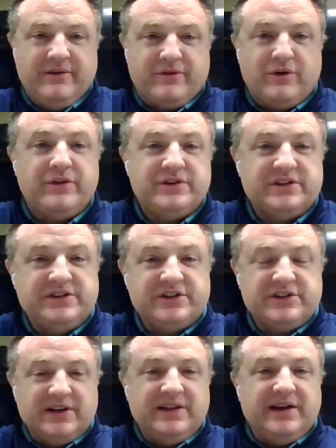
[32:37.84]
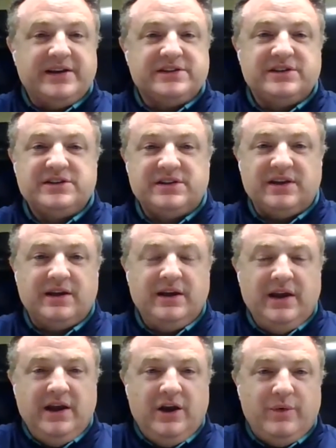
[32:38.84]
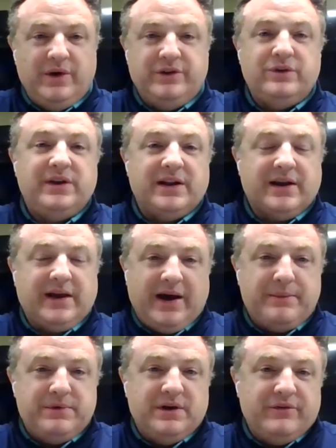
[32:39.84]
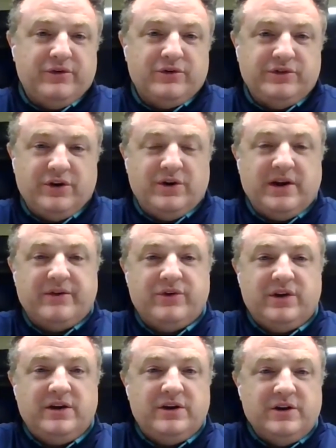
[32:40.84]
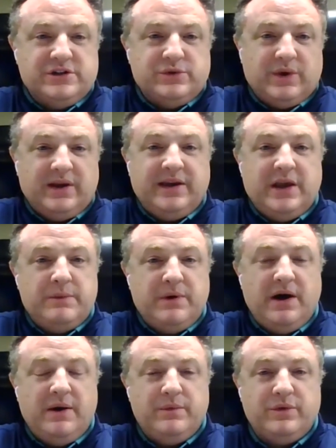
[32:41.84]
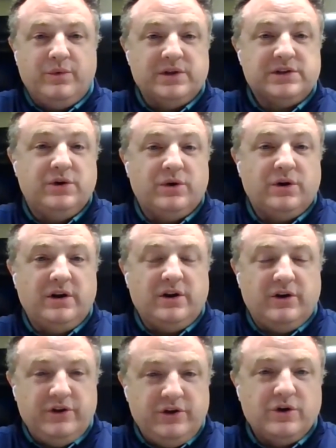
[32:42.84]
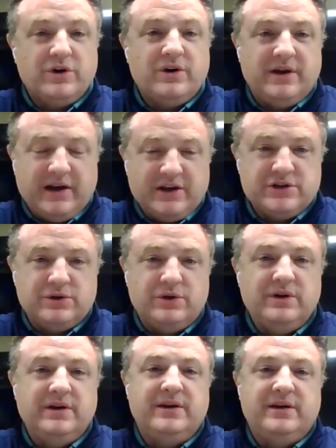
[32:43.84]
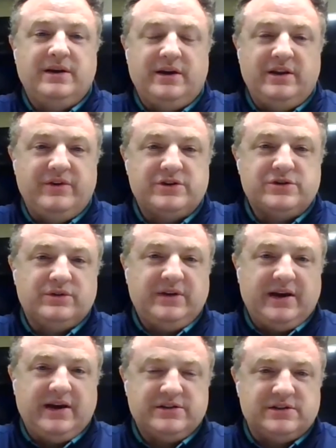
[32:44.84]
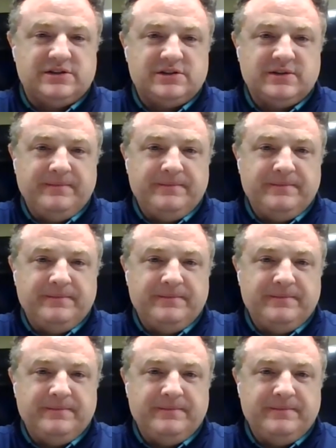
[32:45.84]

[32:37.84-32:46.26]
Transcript: For all those existing clients listening, we do need a copy of your return every year so we can keep up with what's going on your actual individual taxes.